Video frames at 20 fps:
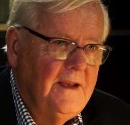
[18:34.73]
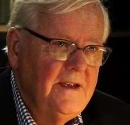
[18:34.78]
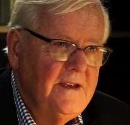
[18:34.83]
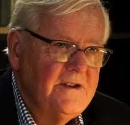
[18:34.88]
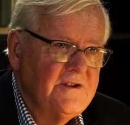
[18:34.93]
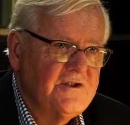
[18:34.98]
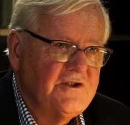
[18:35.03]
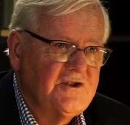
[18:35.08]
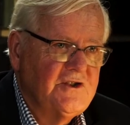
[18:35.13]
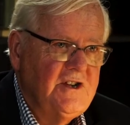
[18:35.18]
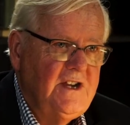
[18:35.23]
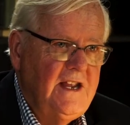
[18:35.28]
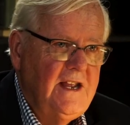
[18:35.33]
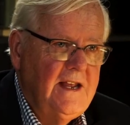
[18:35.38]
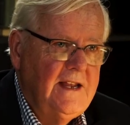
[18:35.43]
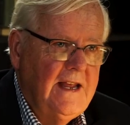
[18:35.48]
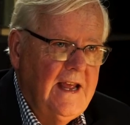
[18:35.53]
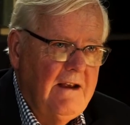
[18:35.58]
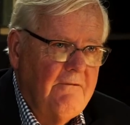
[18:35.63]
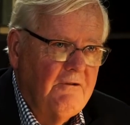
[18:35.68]

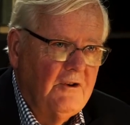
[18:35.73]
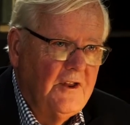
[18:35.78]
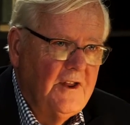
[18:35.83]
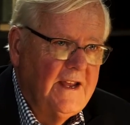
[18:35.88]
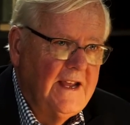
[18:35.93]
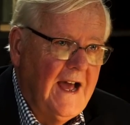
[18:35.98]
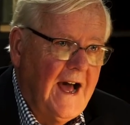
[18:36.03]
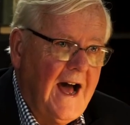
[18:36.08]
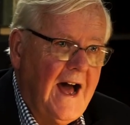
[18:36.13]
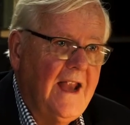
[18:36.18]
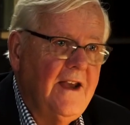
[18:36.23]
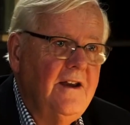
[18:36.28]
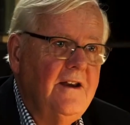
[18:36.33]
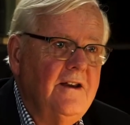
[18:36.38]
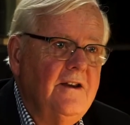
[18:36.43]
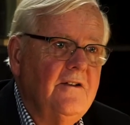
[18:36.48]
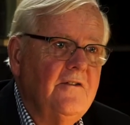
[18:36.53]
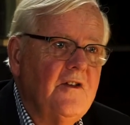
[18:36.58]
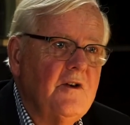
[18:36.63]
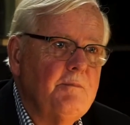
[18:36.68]
seeing everything
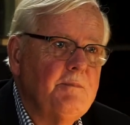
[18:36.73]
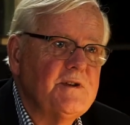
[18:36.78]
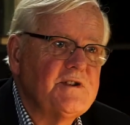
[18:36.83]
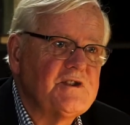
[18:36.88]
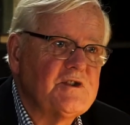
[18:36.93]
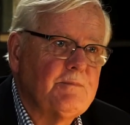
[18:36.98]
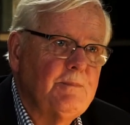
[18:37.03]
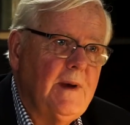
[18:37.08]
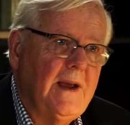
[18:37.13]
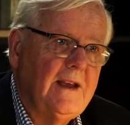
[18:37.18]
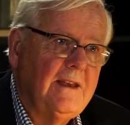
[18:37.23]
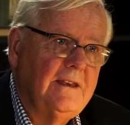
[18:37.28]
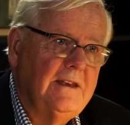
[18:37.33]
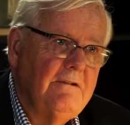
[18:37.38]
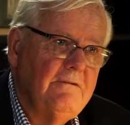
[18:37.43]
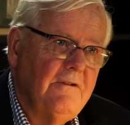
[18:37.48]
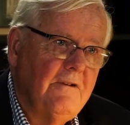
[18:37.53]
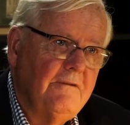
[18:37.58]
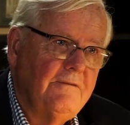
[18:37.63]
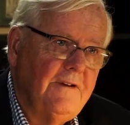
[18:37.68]
under the perspective
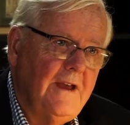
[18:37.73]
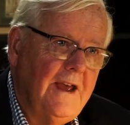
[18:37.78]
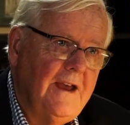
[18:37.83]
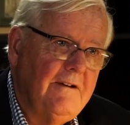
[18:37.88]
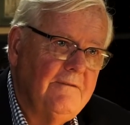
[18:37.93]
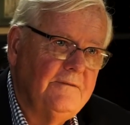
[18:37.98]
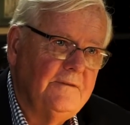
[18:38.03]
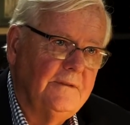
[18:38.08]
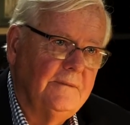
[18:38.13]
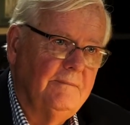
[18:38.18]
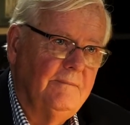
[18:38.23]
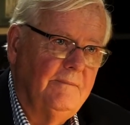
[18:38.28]
of heaven